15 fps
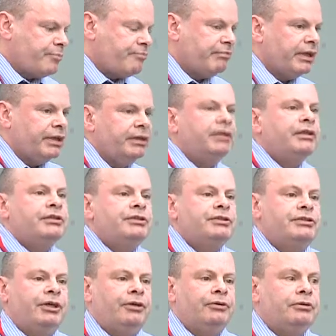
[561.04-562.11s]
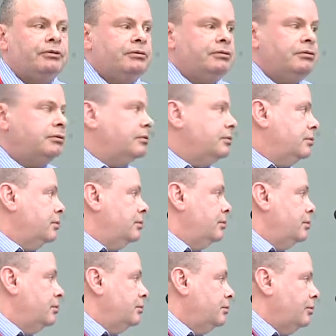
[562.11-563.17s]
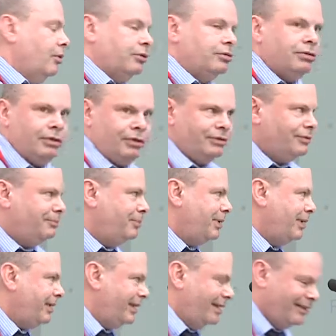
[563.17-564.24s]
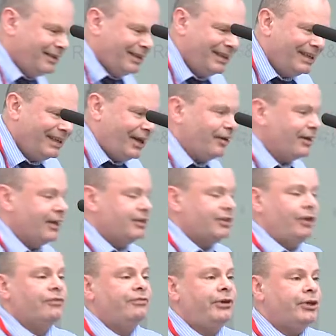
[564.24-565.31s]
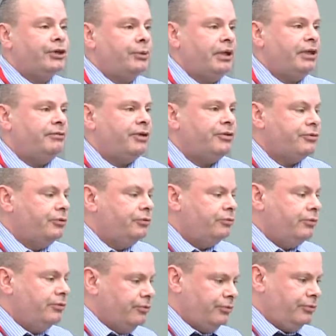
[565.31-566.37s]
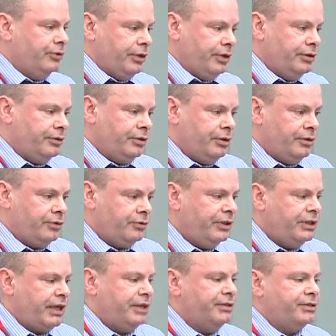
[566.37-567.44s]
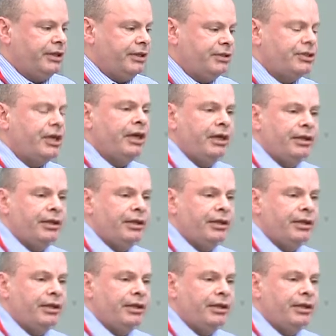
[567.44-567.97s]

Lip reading: That's nearly 10 minutes, Paul. Oh, bloody hell. Okay, so I'll very quickly run through the 3 case studies.